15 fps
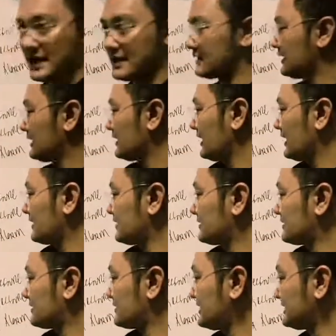right?
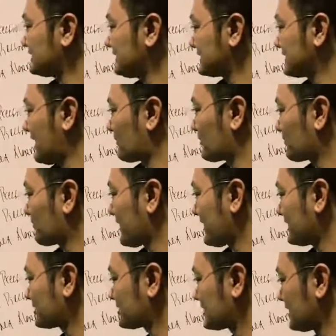And this is
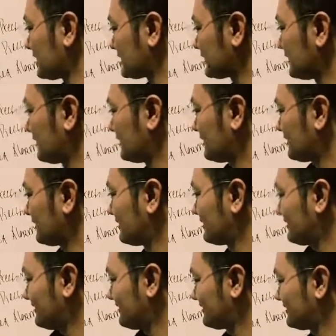our patient.
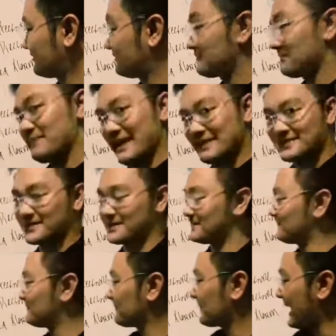
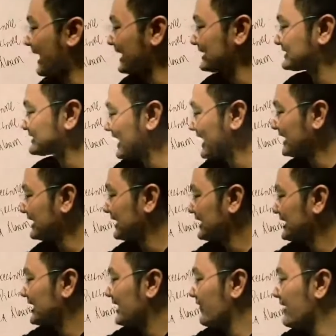Better. I
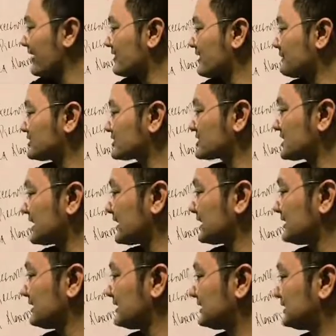said that the
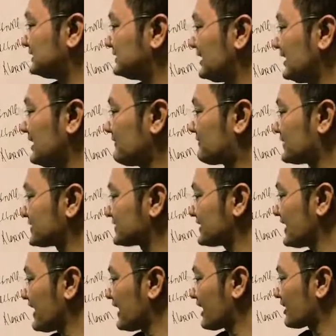machine
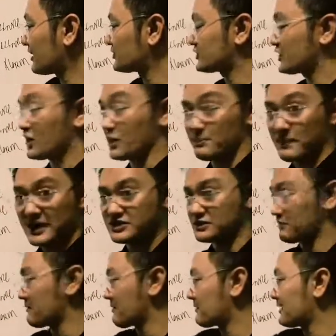delivers air to your
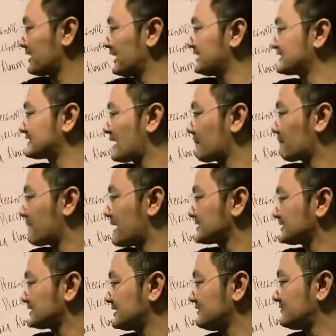patient. Remember, it is
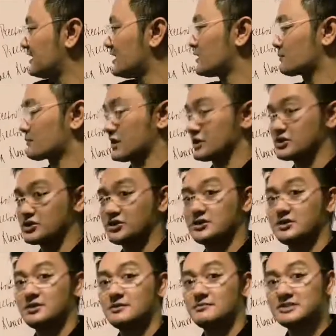a positive
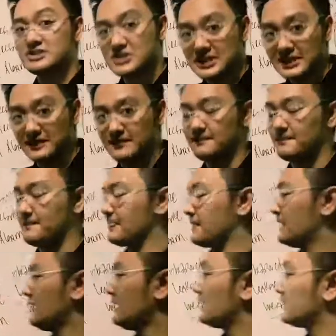pressured machine.
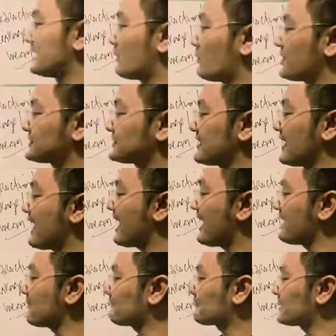Now, when you
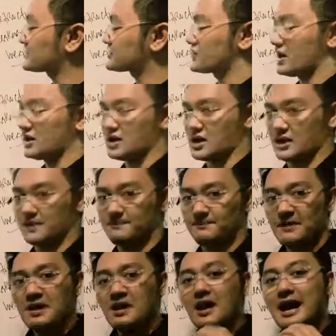say high pressure
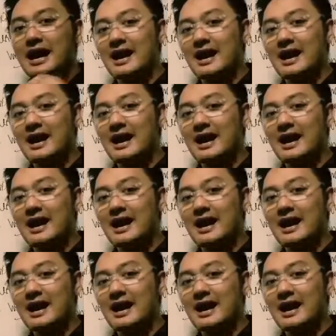alarm